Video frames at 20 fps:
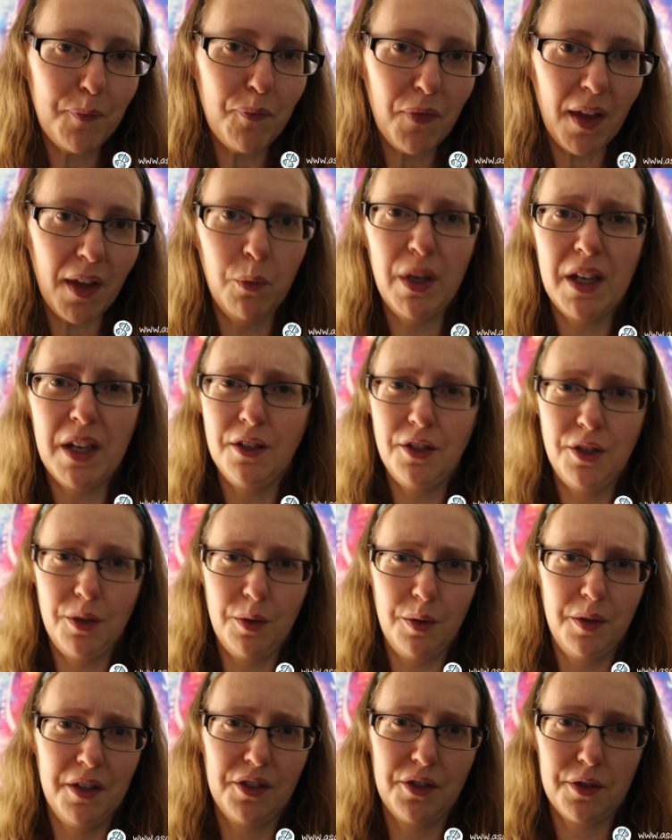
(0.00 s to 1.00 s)
We can do
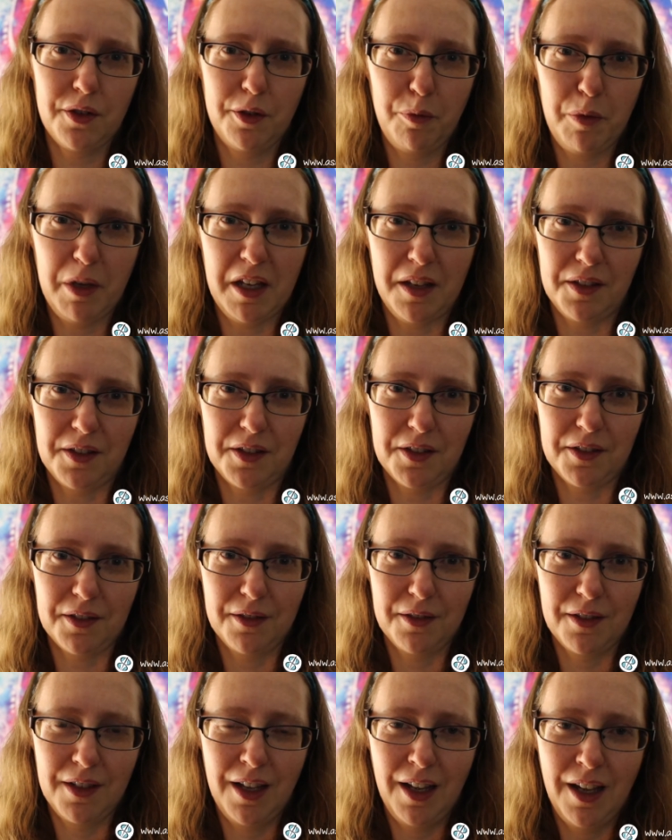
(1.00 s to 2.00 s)
this through peace
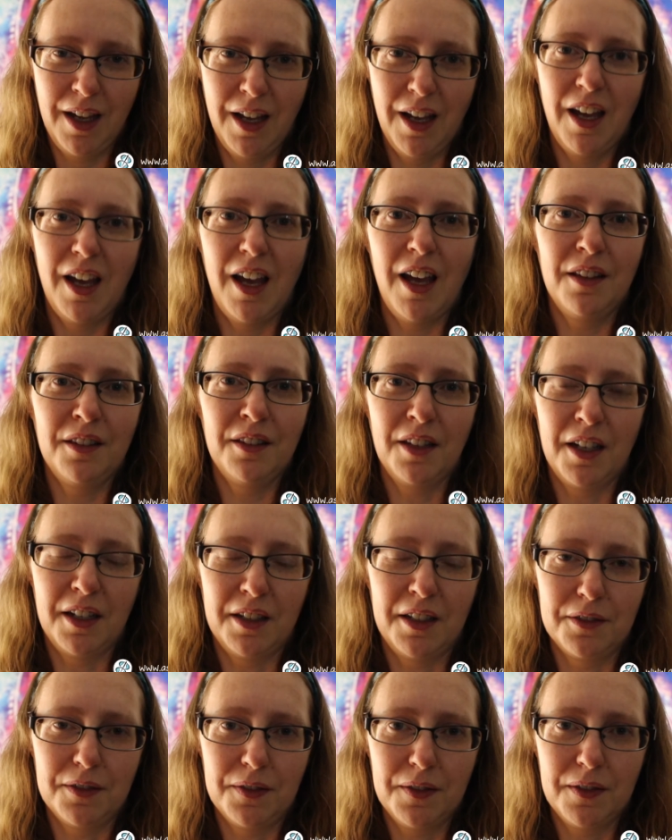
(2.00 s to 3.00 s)
and
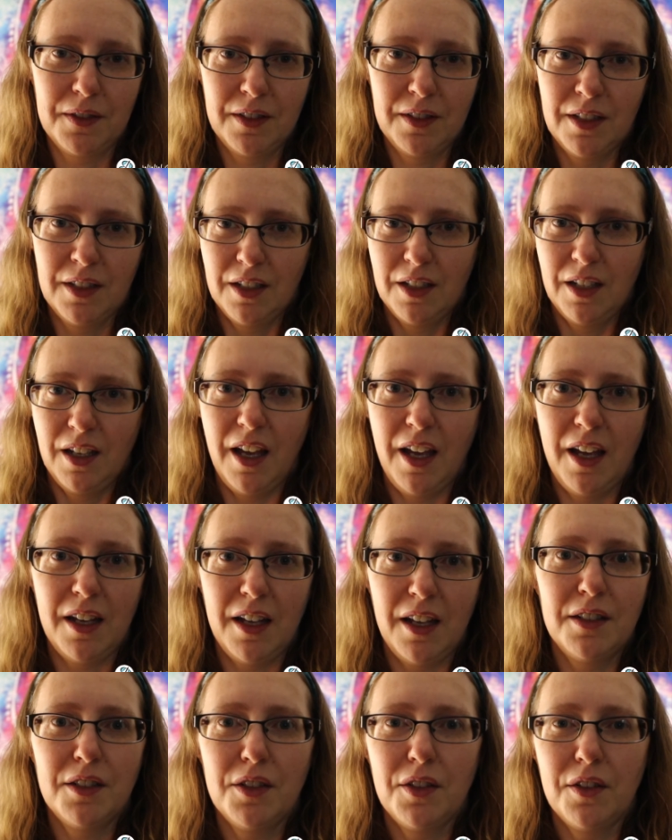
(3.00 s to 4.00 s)
love,
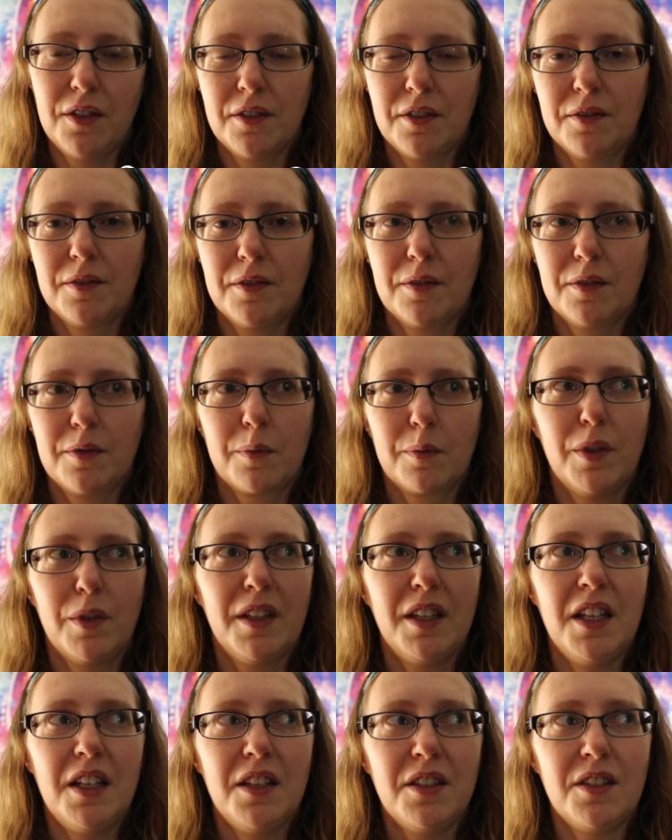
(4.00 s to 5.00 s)
and
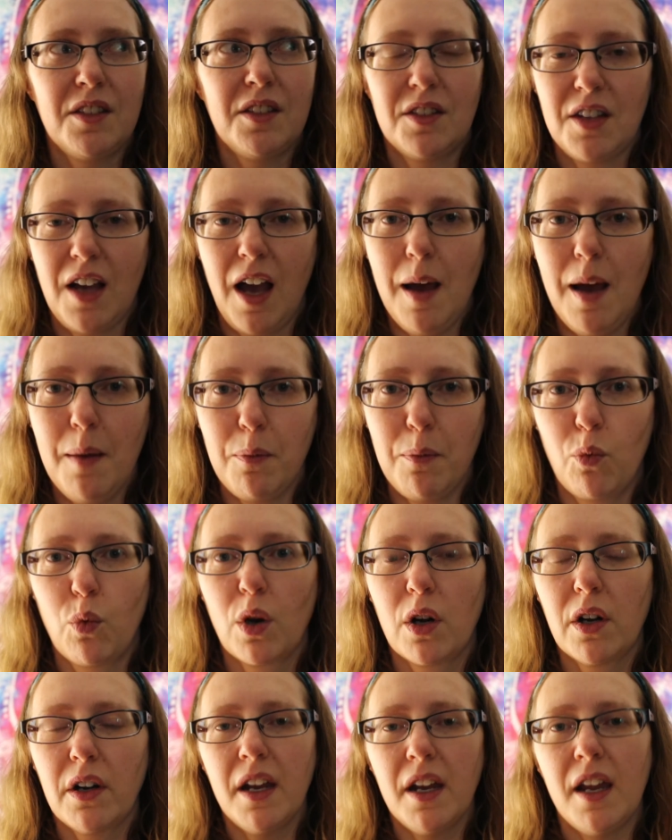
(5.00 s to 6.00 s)
really stop
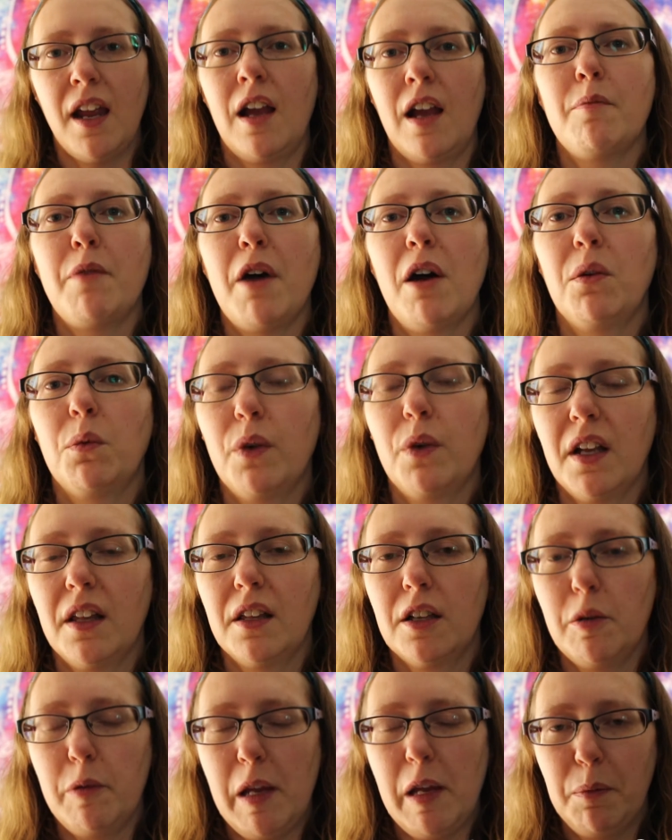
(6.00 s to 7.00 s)
worrying about what
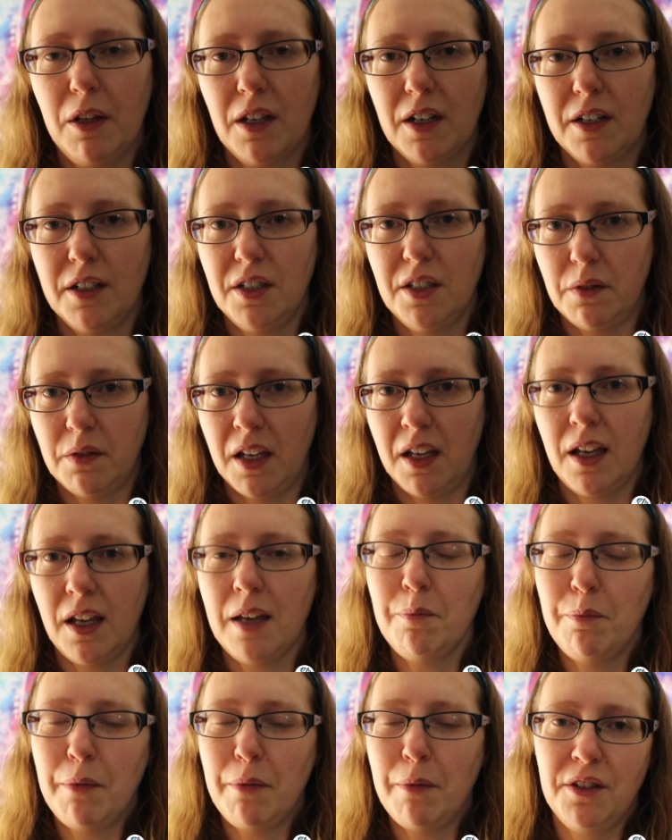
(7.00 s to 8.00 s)
other people are doing
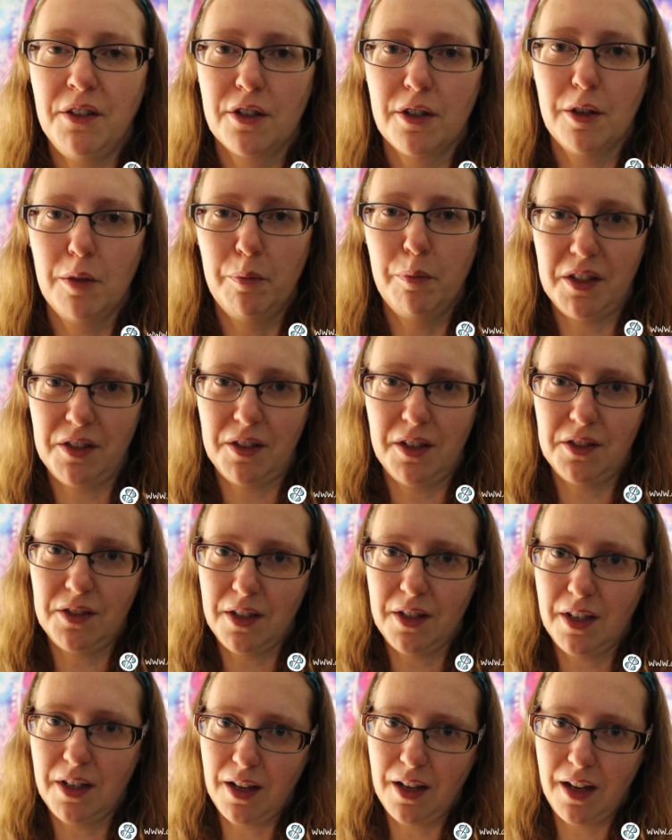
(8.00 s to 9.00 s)
and mind your own business,
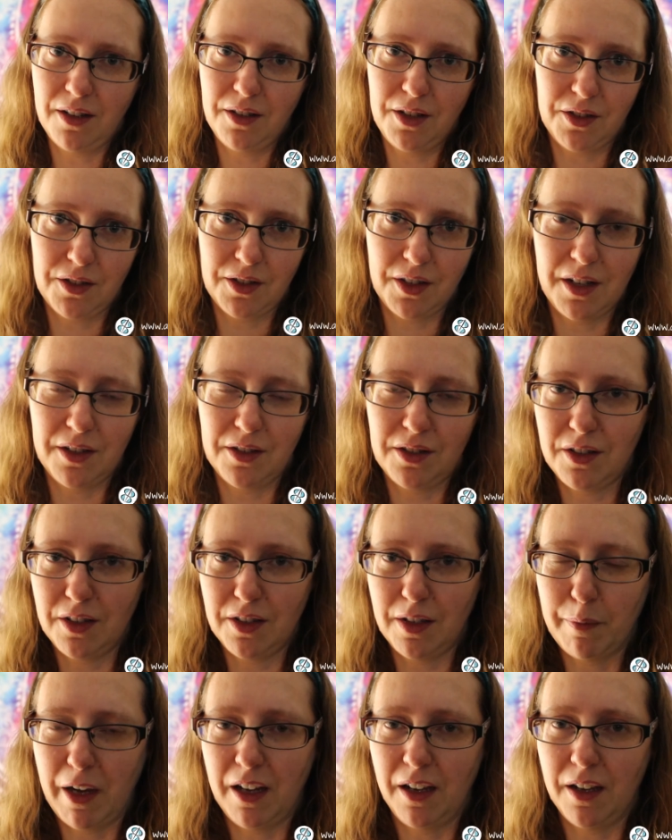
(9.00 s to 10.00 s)
as I discussed
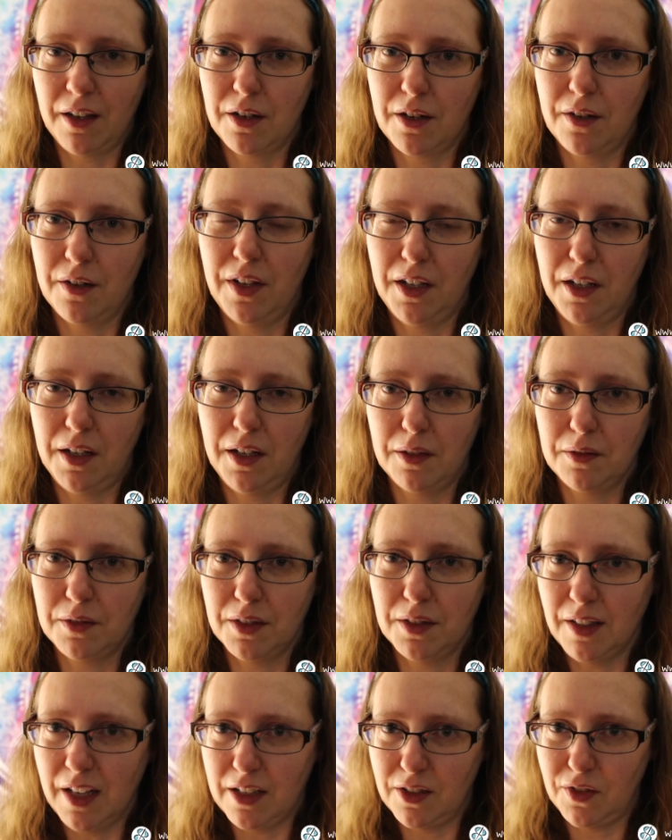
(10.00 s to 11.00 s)
in my other video,
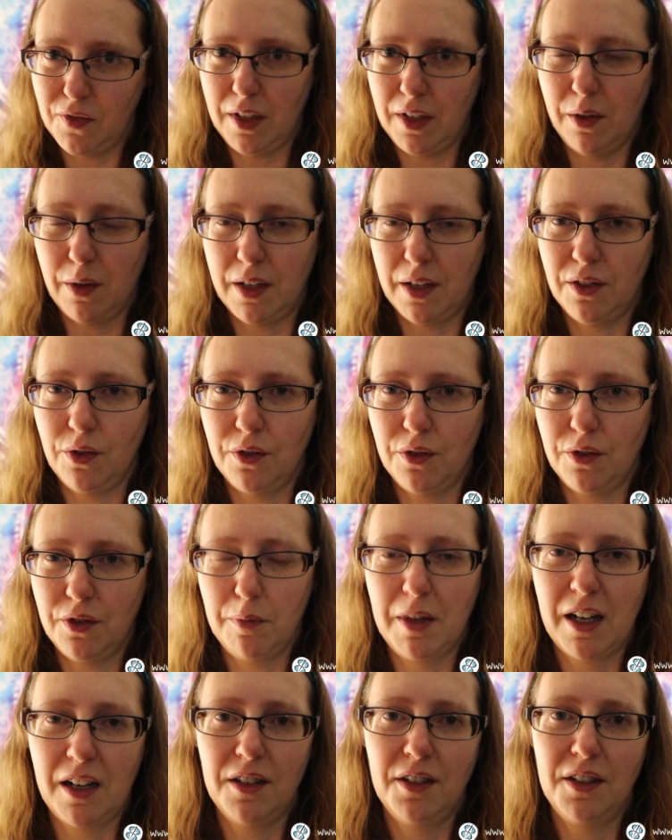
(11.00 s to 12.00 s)
the last video on
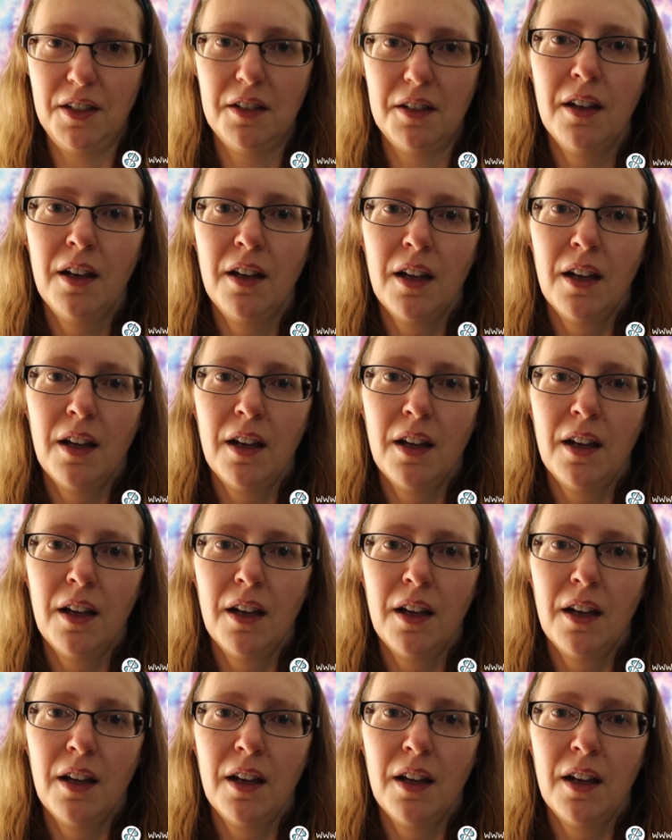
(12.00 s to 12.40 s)
YouTube that I did.